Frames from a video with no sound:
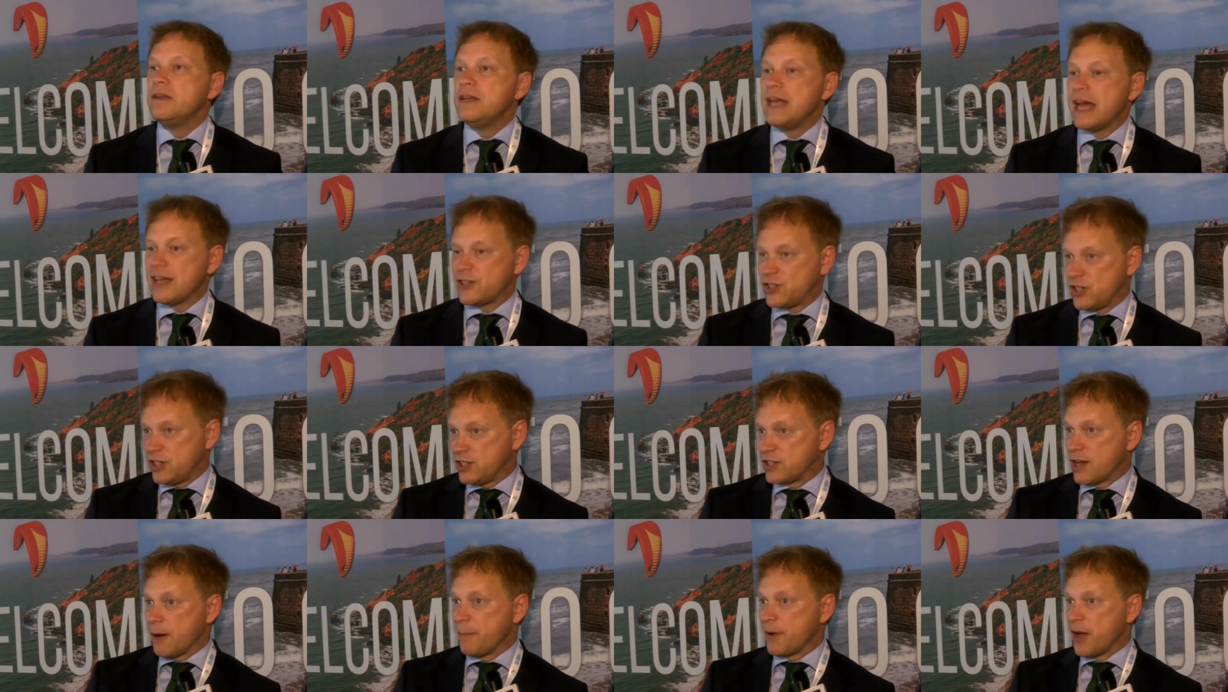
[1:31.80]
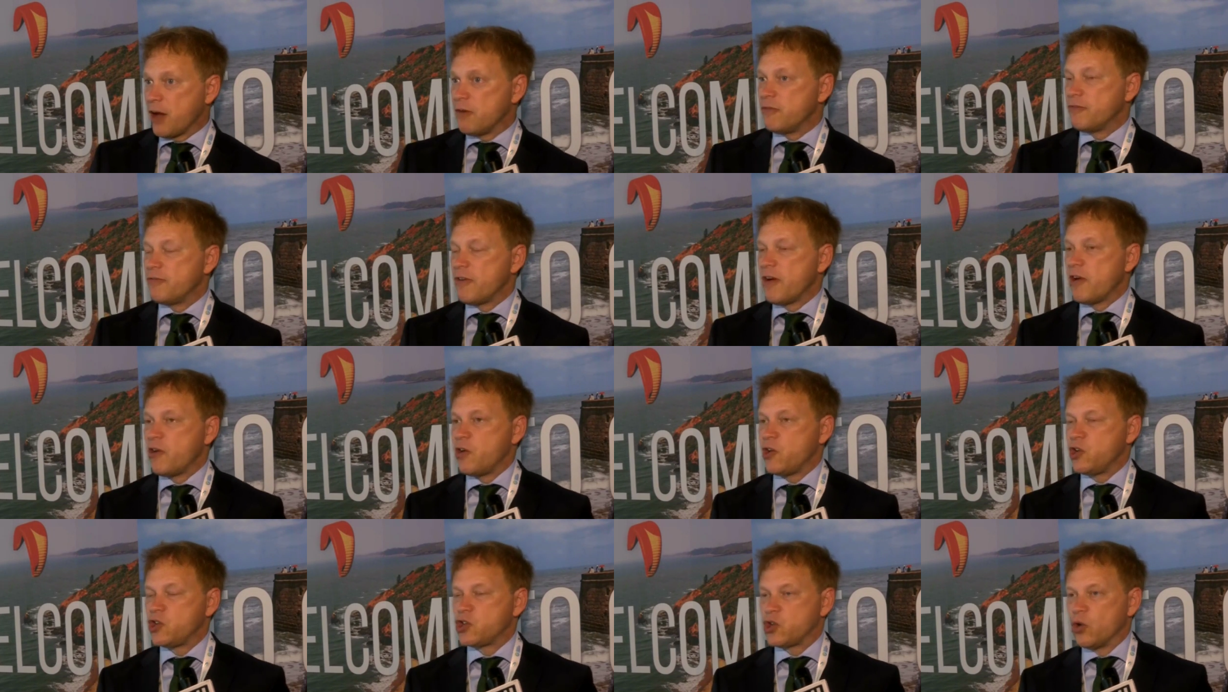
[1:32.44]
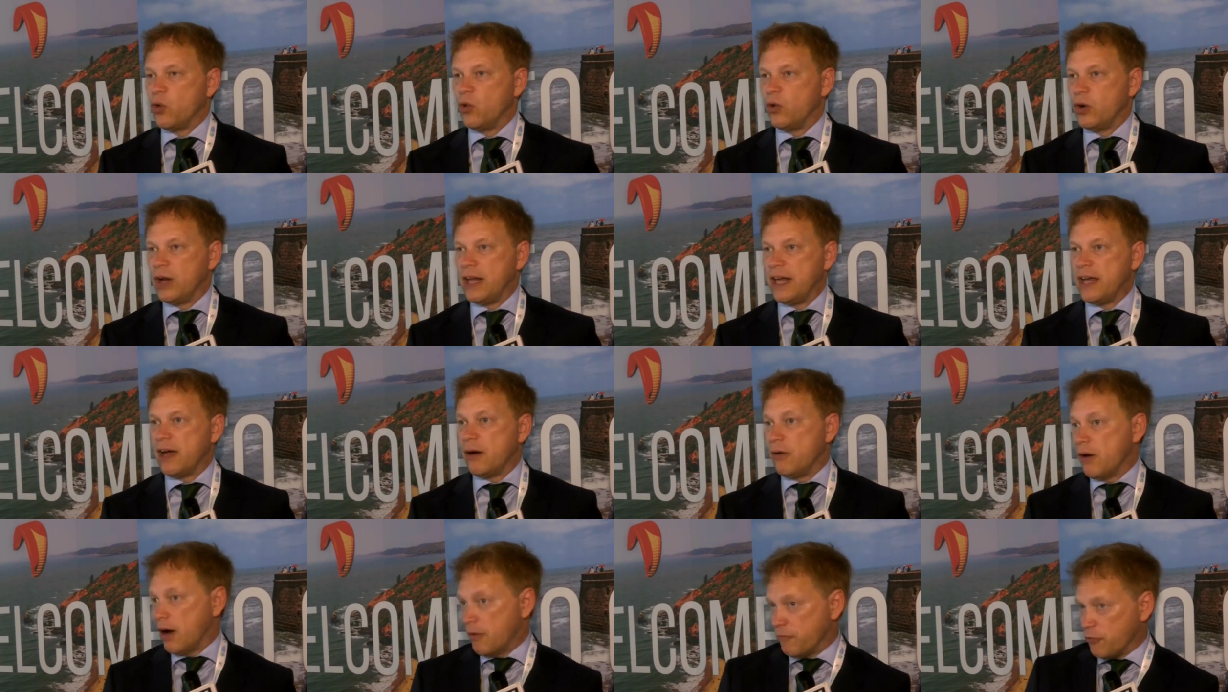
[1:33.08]
Yes, he's coming over very shortly.
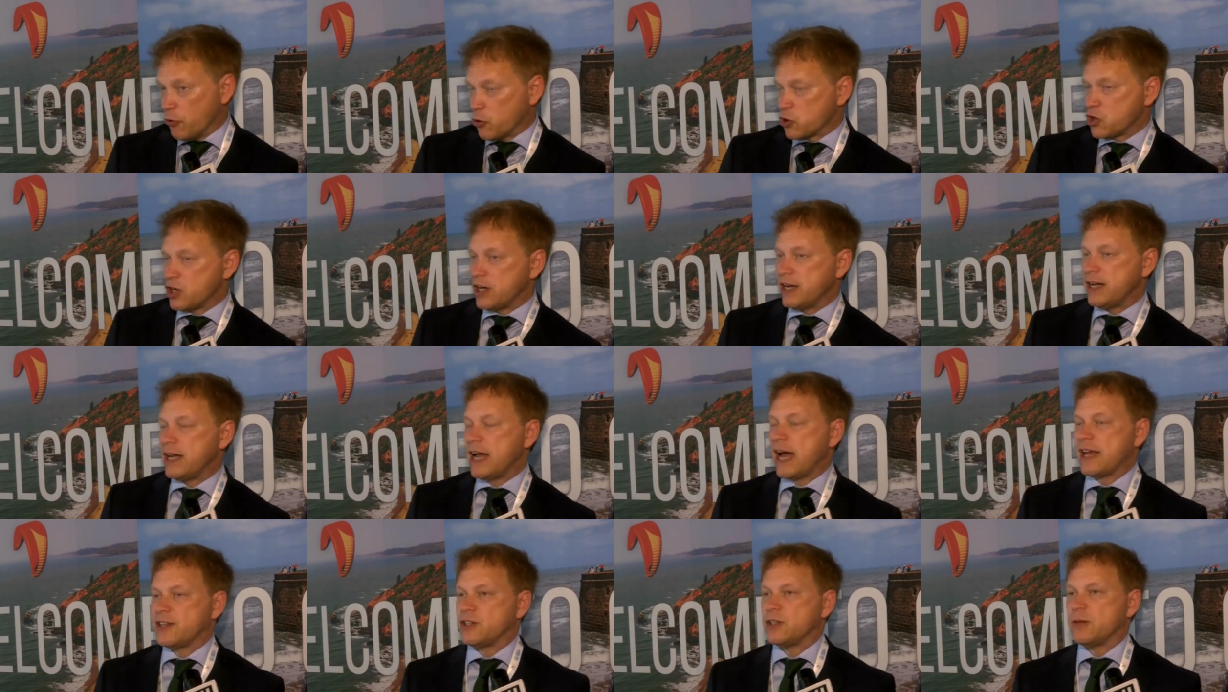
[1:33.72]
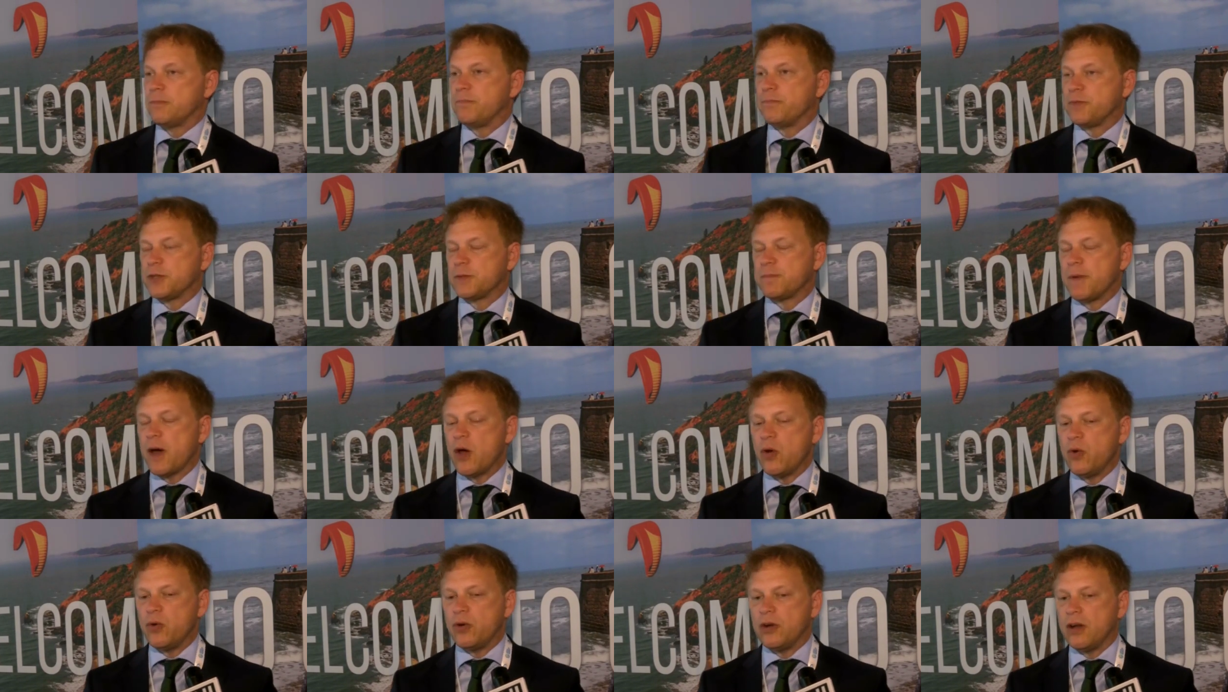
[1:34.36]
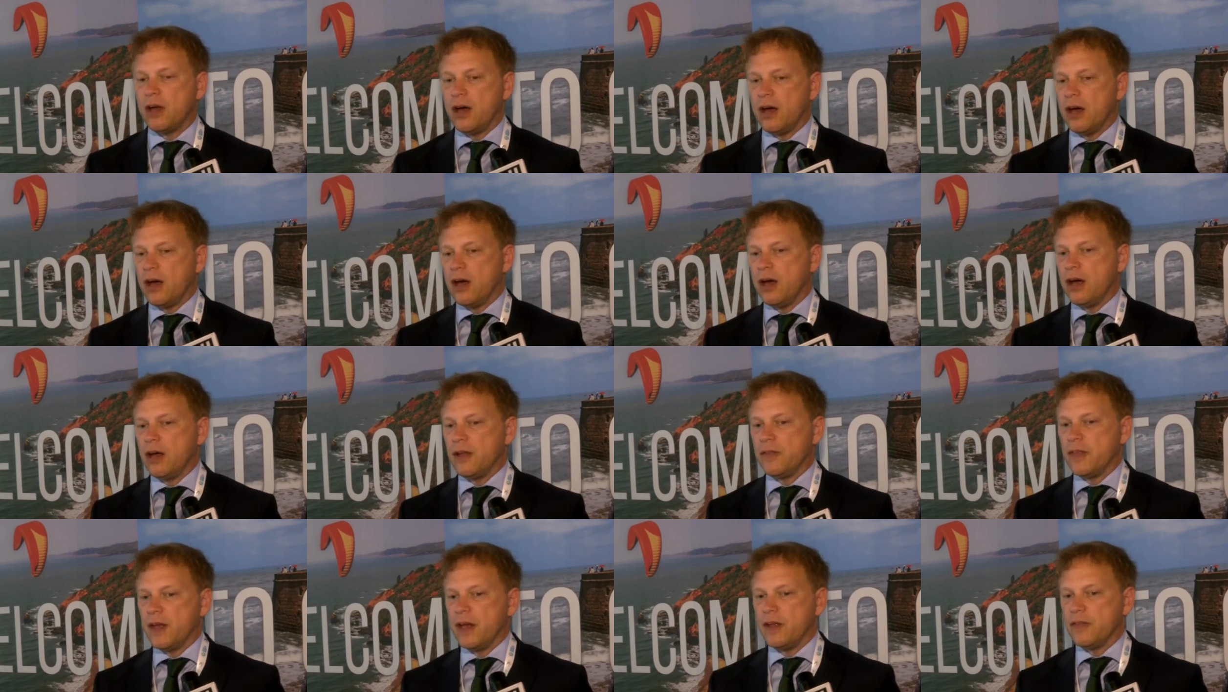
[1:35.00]
Unfortunately, he had to postpone
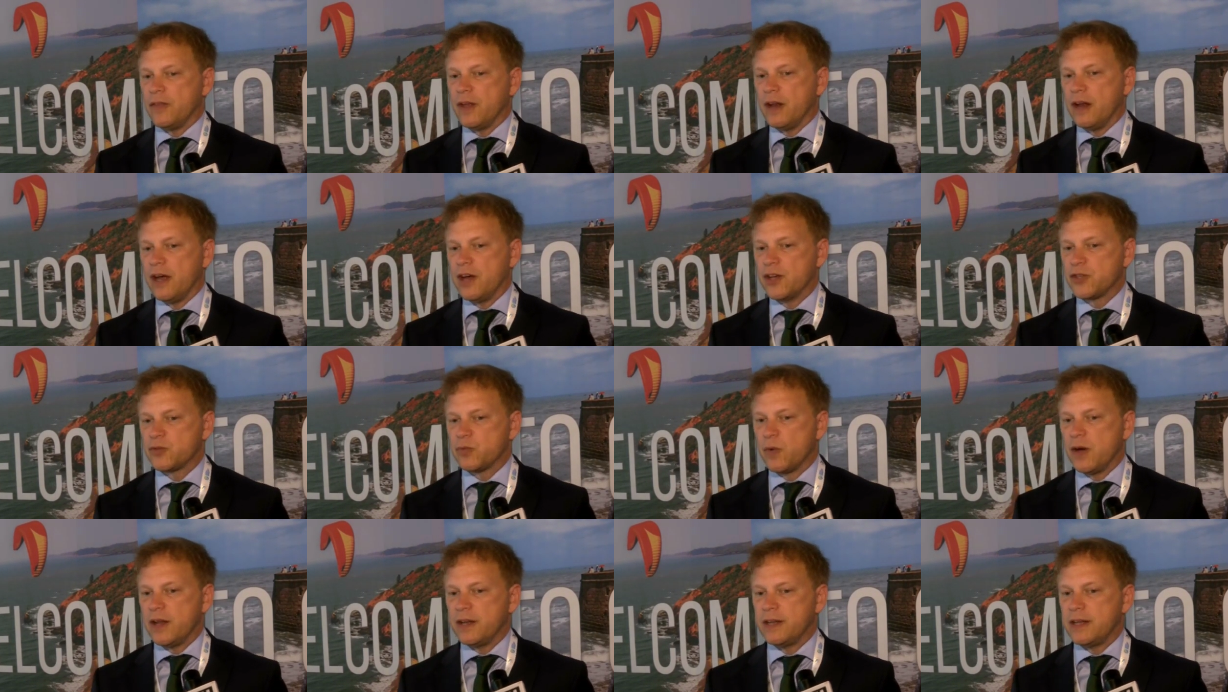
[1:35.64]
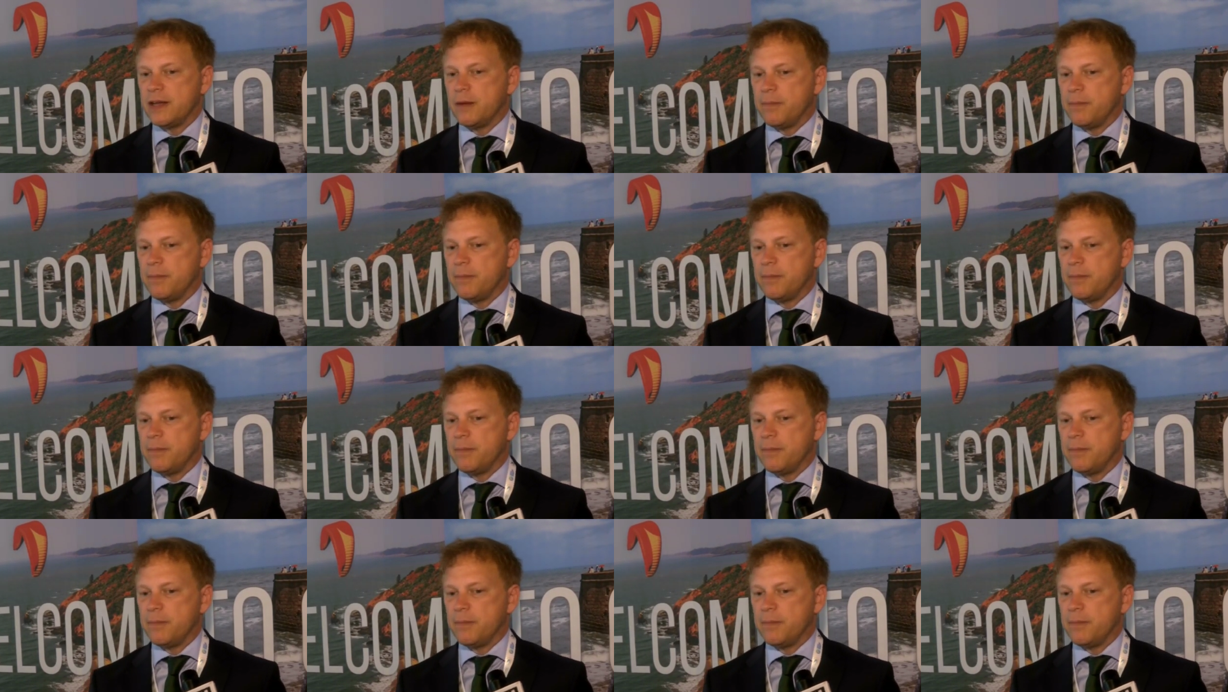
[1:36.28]
the last one.